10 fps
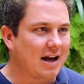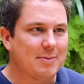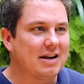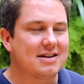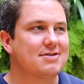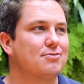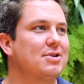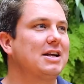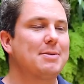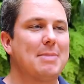I mean, it doesn't
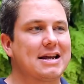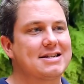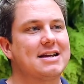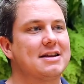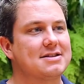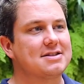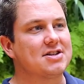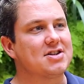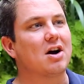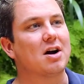really make sense to
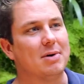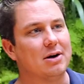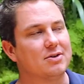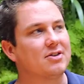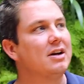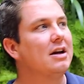talk about